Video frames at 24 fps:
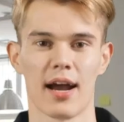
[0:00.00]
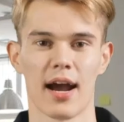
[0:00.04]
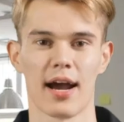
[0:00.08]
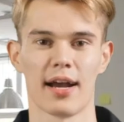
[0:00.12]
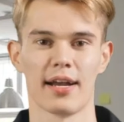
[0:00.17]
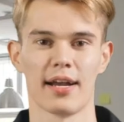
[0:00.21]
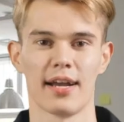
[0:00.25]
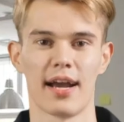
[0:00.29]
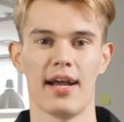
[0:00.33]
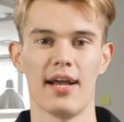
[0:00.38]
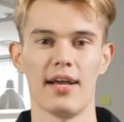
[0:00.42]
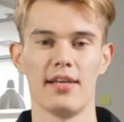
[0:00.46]

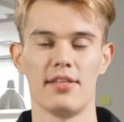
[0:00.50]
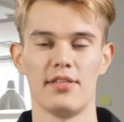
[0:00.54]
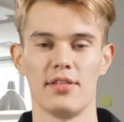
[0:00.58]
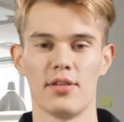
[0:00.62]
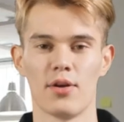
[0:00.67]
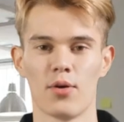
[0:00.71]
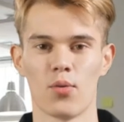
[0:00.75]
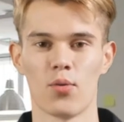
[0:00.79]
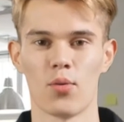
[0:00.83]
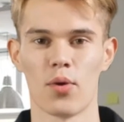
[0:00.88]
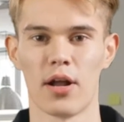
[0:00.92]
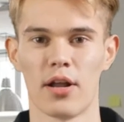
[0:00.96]
Hi
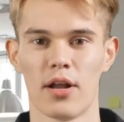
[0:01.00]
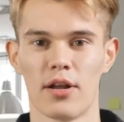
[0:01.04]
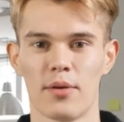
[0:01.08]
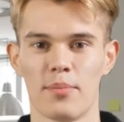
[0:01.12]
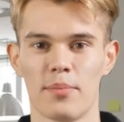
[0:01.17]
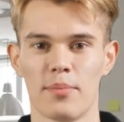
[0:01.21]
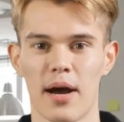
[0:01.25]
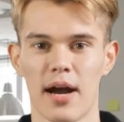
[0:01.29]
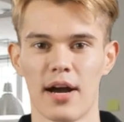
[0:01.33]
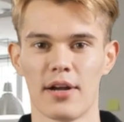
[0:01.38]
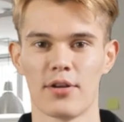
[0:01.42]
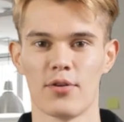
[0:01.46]
guys,
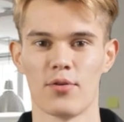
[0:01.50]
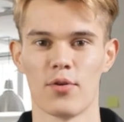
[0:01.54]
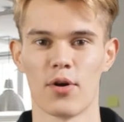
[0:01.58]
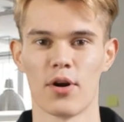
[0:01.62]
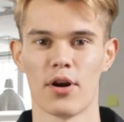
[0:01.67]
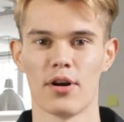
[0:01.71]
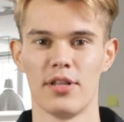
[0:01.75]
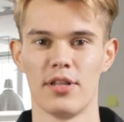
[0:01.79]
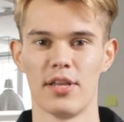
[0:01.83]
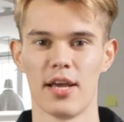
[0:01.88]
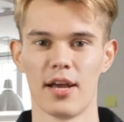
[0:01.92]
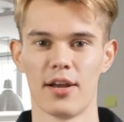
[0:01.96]
welcome back to
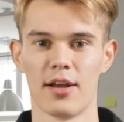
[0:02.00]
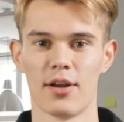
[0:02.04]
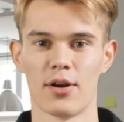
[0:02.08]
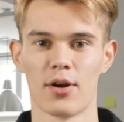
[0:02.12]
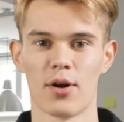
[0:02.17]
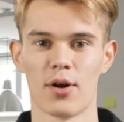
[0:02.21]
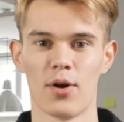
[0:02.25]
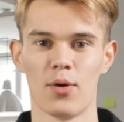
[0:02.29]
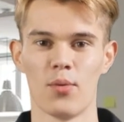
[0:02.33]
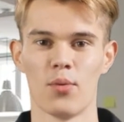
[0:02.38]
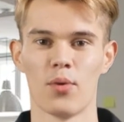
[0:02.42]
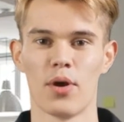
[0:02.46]
our channel,